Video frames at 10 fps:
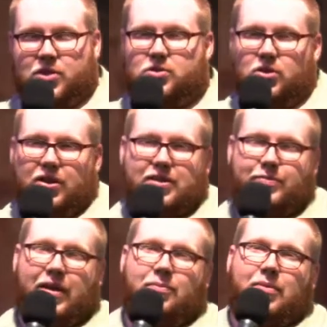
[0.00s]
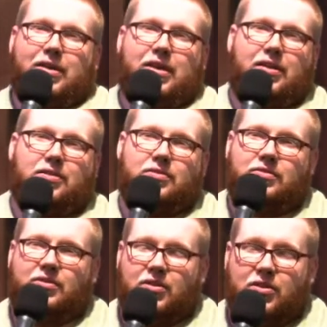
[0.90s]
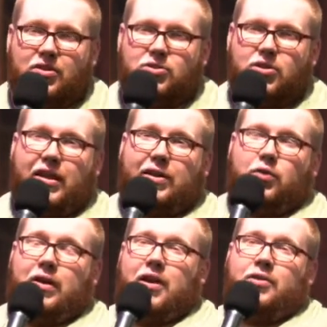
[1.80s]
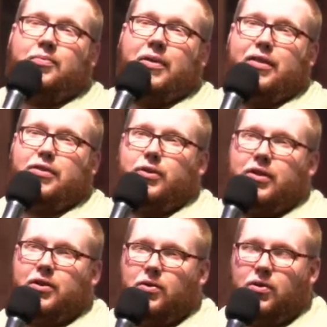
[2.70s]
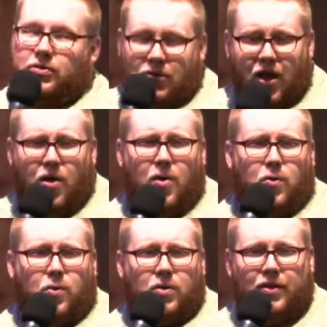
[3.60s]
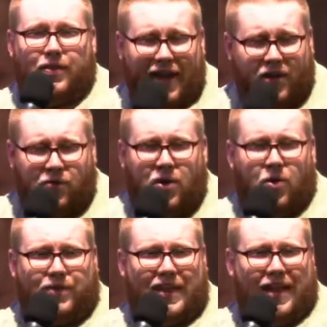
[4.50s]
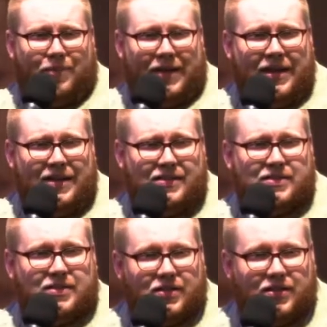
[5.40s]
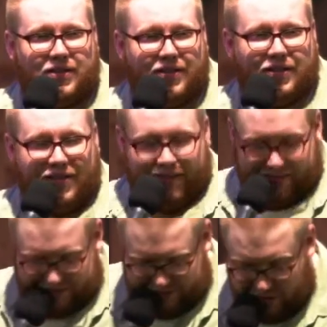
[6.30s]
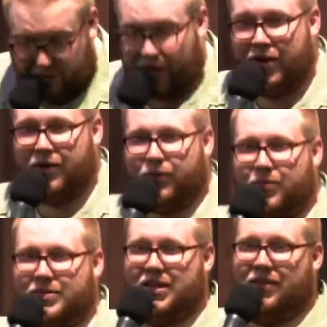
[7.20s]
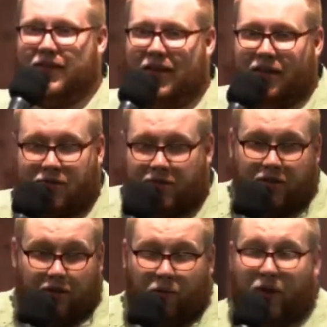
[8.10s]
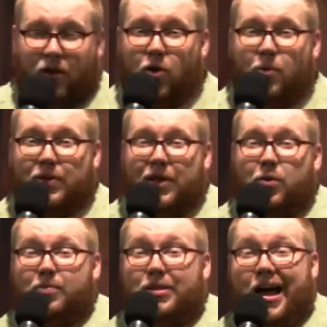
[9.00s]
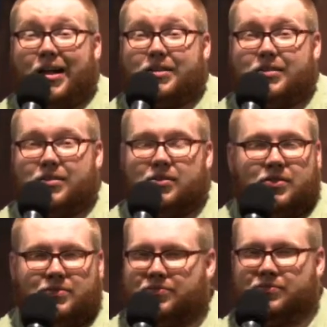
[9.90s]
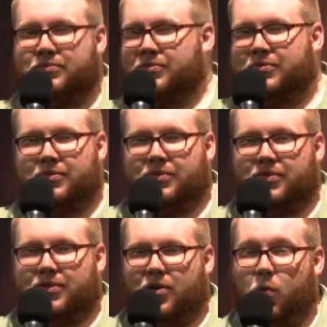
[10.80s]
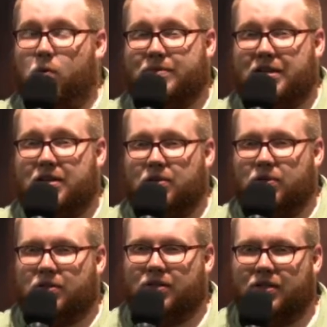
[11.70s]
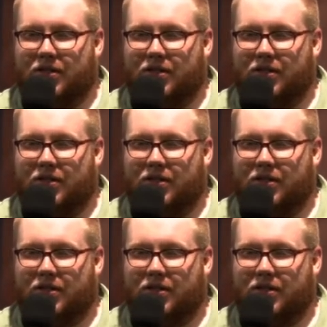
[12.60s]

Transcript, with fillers: Should I spank my kids? Should I ground my three year old? No, they don't know what that means. You're grounded from TV. Well, I'll go play with blocks. Whoop de doo.